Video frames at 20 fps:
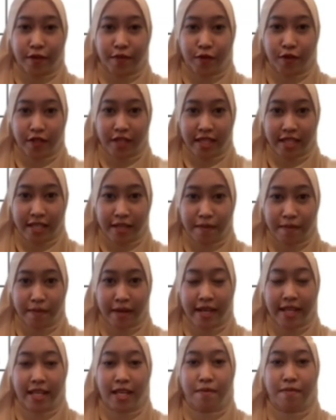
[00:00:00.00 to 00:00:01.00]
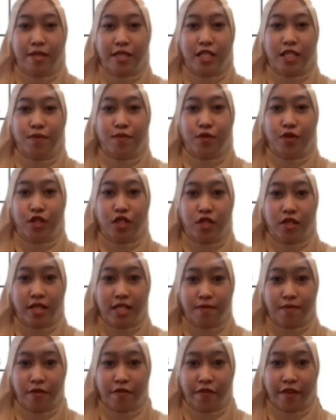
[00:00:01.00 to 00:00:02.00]
Doctor. My name is Putri
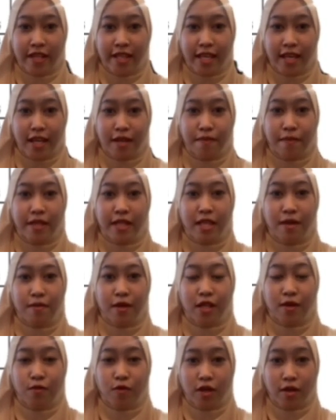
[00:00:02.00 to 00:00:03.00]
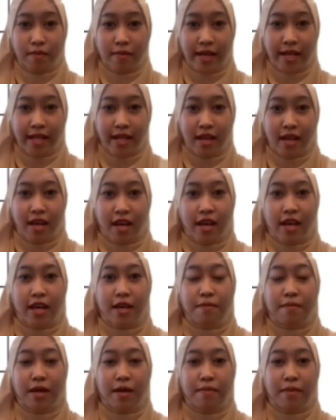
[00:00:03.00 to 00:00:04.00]
Asmi Fatihah binti Malik Muhammad
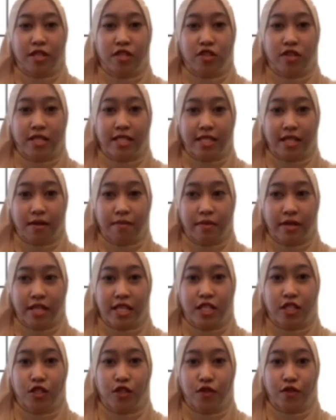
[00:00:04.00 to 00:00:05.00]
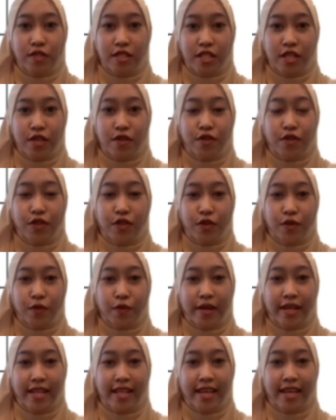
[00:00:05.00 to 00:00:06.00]
and my matrix number is
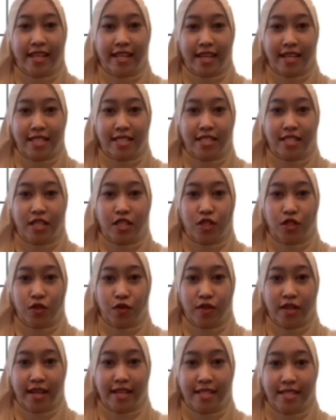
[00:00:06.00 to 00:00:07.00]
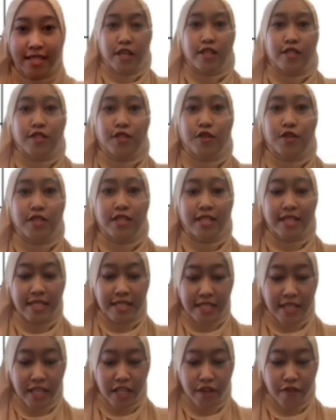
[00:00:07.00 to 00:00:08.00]
202189629. Total
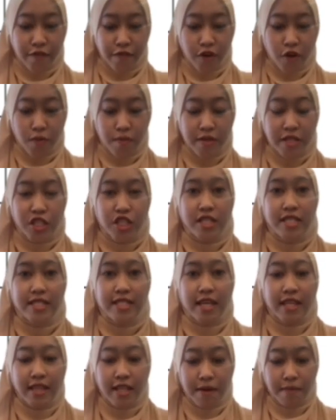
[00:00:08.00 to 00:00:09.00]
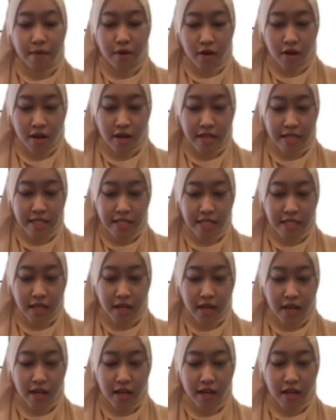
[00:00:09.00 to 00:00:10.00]
CD formation setup cost
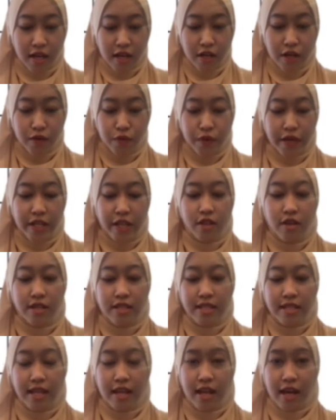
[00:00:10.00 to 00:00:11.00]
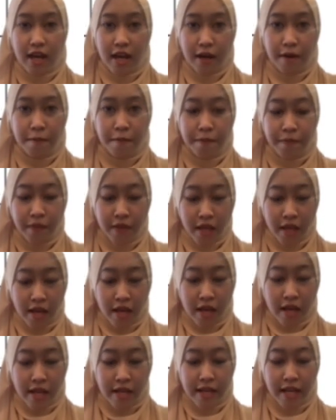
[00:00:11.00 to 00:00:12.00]
will total up
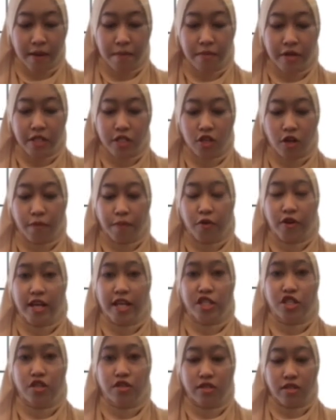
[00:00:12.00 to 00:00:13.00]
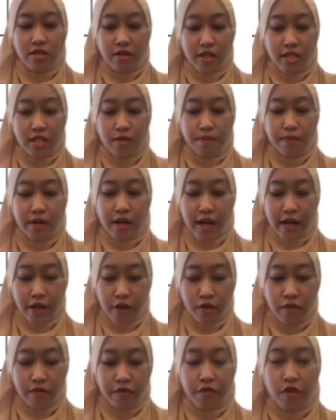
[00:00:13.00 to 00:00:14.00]
numbers of production runs per
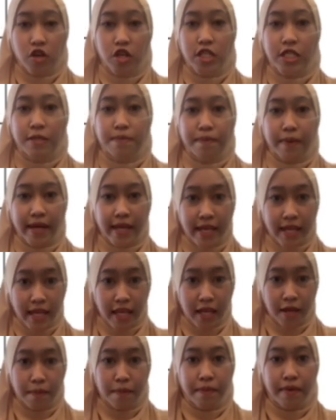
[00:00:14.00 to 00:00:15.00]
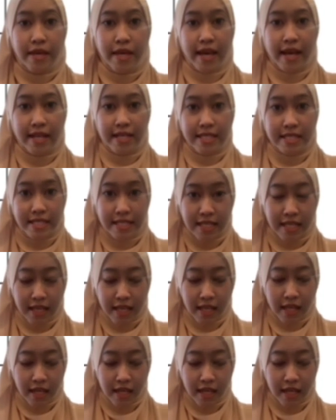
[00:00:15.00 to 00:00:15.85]
annum for spike A, B, and C.